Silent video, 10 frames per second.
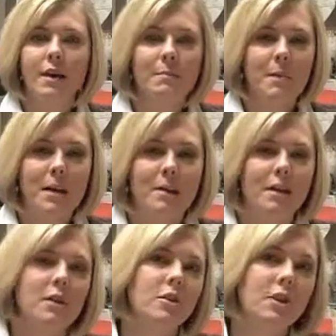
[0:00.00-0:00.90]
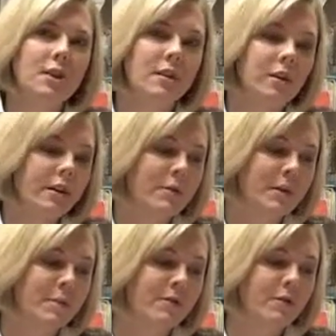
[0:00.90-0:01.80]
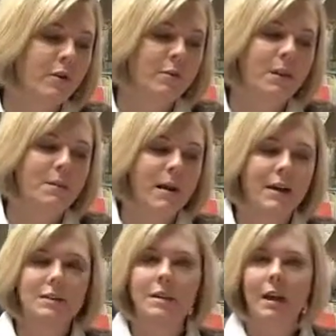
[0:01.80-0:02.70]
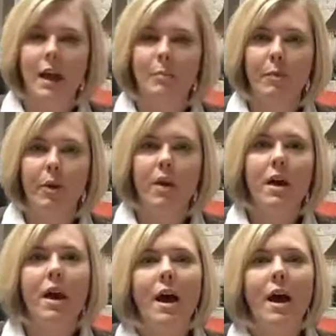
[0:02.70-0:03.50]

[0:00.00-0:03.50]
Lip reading: commit and they turn in their commitment form and a deposit in April,